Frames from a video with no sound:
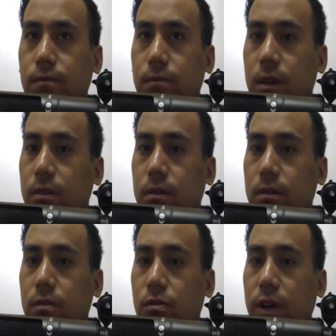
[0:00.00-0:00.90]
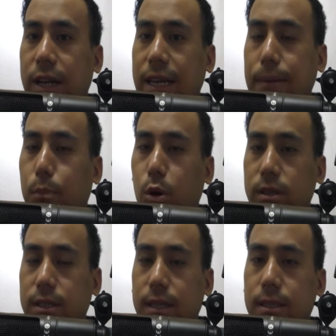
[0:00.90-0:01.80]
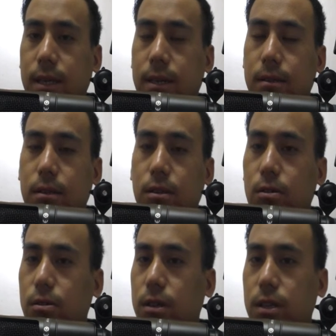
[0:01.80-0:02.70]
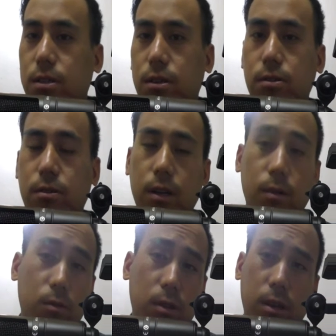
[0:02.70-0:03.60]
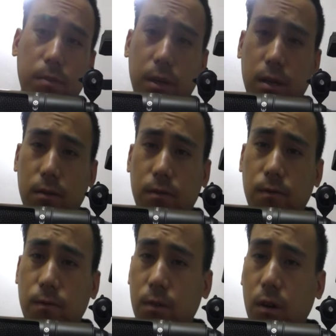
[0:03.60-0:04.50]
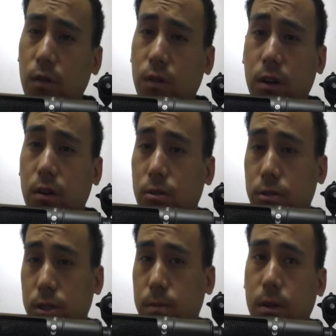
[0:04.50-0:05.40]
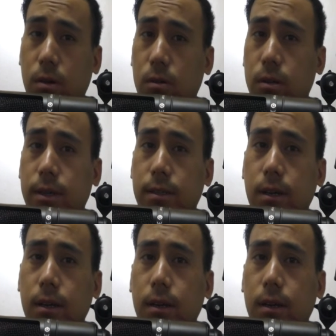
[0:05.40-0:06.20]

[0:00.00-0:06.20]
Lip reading: not really important, in the sense that your teachers or anyone will not be overly conscious about all this.